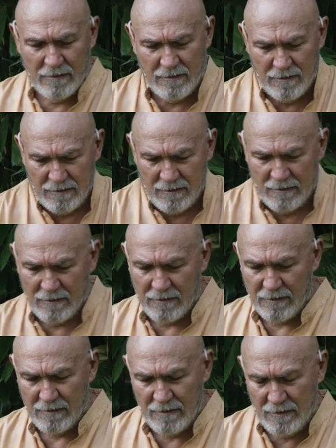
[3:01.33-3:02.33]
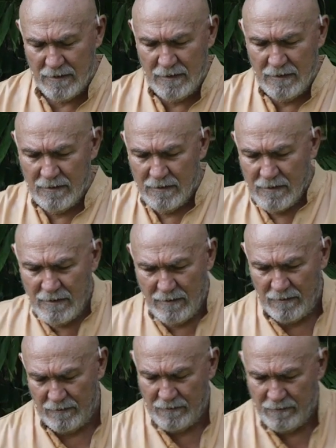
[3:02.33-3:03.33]

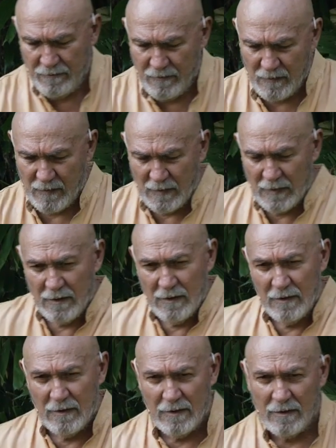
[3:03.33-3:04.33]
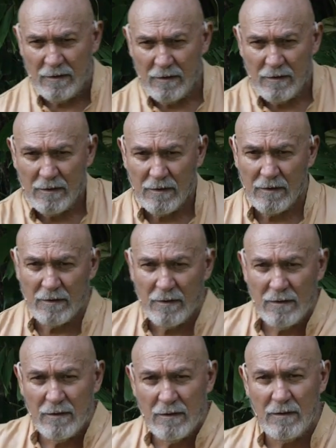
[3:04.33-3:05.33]

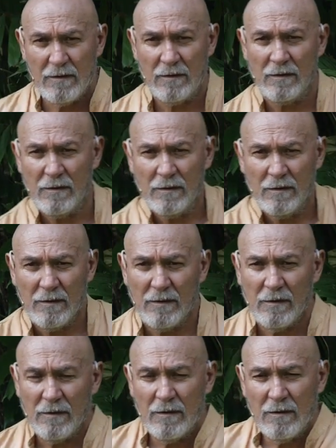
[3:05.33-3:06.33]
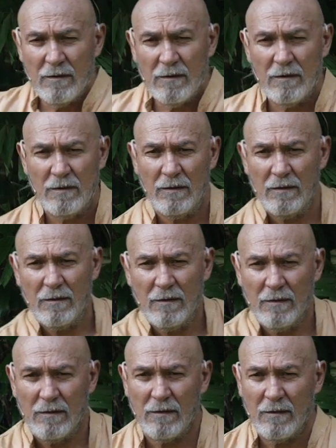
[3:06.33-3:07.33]

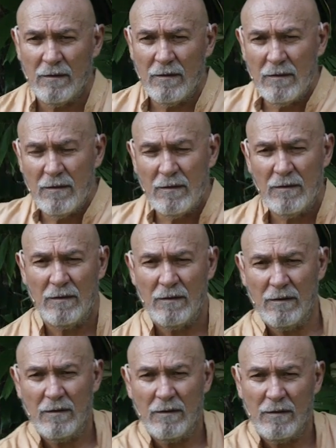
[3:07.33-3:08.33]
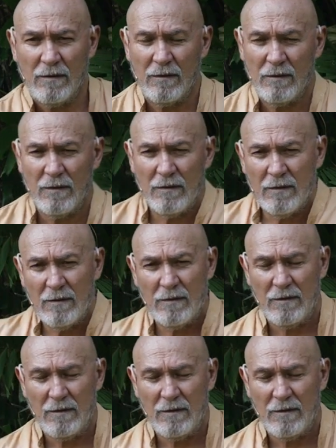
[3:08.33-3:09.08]
Nothing is said.